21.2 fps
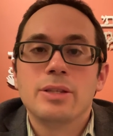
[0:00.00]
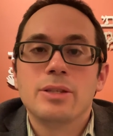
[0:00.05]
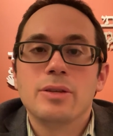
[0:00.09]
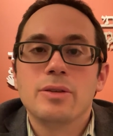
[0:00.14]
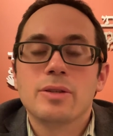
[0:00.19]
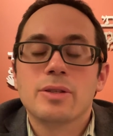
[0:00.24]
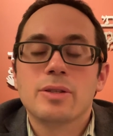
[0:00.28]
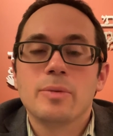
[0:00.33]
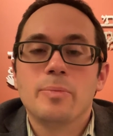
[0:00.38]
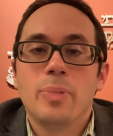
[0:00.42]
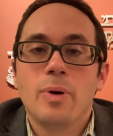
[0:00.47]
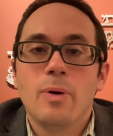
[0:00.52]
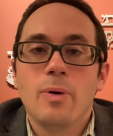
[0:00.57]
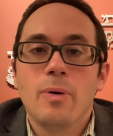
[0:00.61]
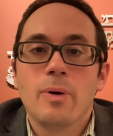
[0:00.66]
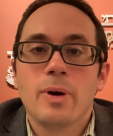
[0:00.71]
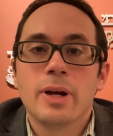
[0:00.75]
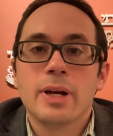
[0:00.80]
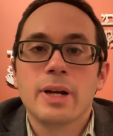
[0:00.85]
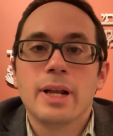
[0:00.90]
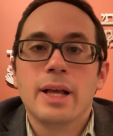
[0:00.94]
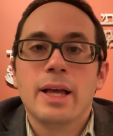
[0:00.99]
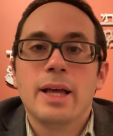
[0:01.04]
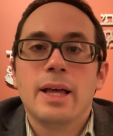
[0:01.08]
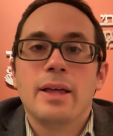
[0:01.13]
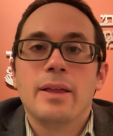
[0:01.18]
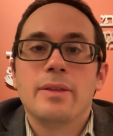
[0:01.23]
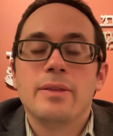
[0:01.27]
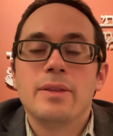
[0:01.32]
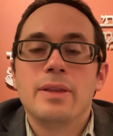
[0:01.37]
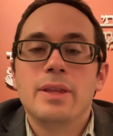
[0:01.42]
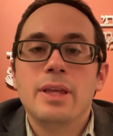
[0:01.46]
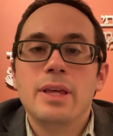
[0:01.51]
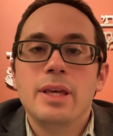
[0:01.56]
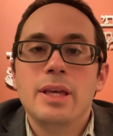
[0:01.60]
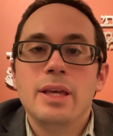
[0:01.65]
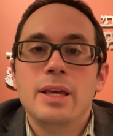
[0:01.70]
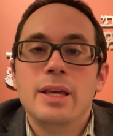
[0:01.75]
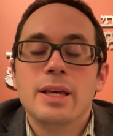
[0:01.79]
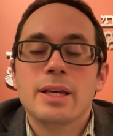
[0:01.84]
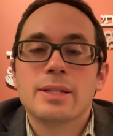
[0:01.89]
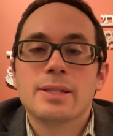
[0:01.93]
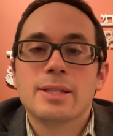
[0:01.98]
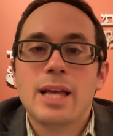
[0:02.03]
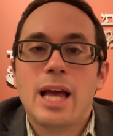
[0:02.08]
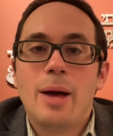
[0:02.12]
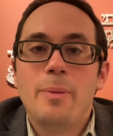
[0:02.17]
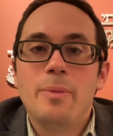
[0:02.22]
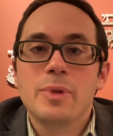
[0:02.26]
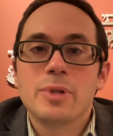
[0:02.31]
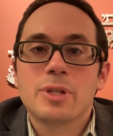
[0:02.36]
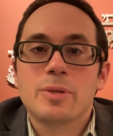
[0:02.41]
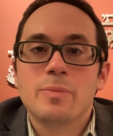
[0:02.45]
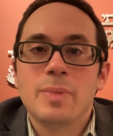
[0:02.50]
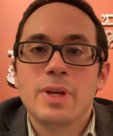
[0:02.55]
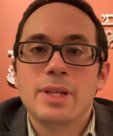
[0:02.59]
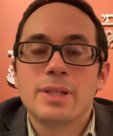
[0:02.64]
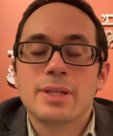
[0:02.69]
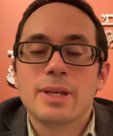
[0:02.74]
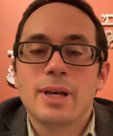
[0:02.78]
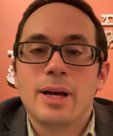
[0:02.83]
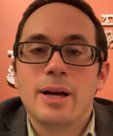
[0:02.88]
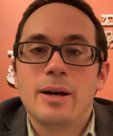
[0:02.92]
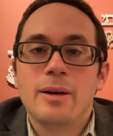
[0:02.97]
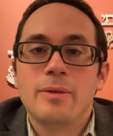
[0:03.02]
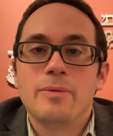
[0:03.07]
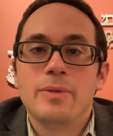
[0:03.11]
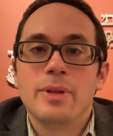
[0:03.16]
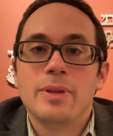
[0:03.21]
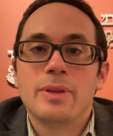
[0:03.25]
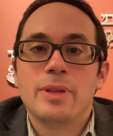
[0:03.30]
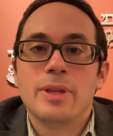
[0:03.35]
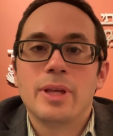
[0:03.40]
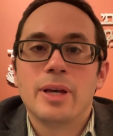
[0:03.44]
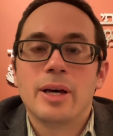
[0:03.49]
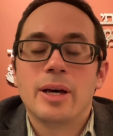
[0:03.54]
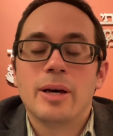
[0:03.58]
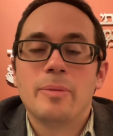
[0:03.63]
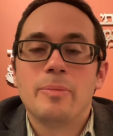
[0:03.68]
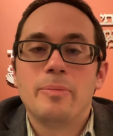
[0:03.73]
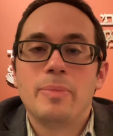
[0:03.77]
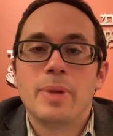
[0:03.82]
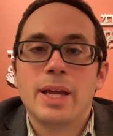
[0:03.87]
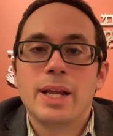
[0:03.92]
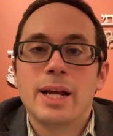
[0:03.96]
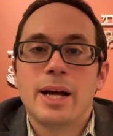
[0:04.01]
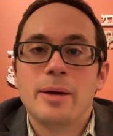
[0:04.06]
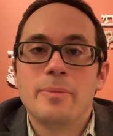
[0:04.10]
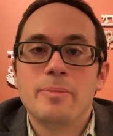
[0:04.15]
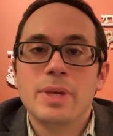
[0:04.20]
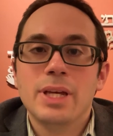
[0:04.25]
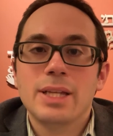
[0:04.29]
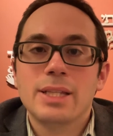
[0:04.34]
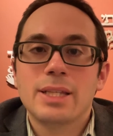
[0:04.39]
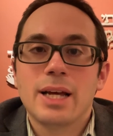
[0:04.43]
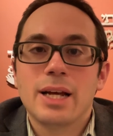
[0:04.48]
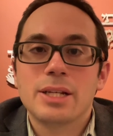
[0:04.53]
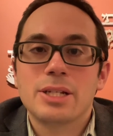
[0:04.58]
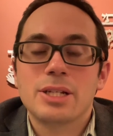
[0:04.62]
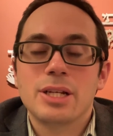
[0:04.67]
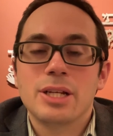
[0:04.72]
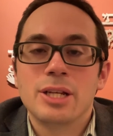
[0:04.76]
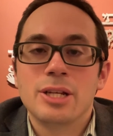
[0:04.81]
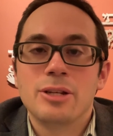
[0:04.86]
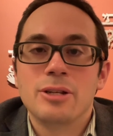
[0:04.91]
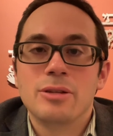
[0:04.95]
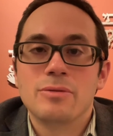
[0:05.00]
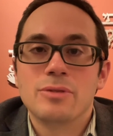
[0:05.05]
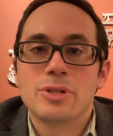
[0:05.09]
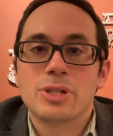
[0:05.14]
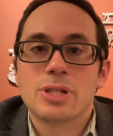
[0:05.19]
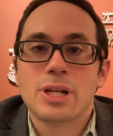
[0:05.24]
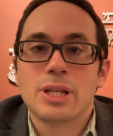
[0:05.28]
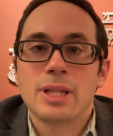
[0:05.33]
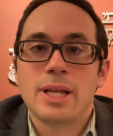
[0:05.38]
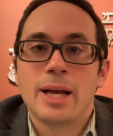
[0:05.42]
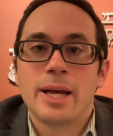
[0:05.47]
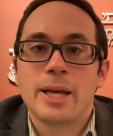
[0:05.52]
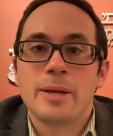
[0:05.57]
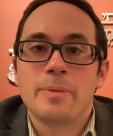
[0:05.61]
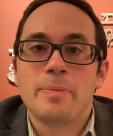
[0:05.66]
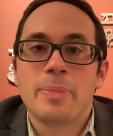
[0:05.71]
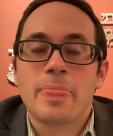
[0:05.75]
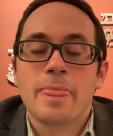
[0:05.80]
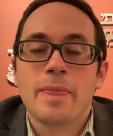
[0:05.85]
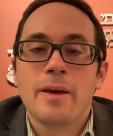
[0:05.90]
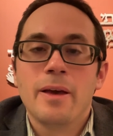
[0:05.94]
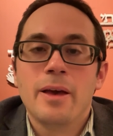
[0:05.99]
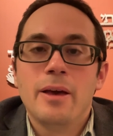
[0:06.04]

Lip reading: to support the establishment of the Beit HaMikdash in Yerushalayim.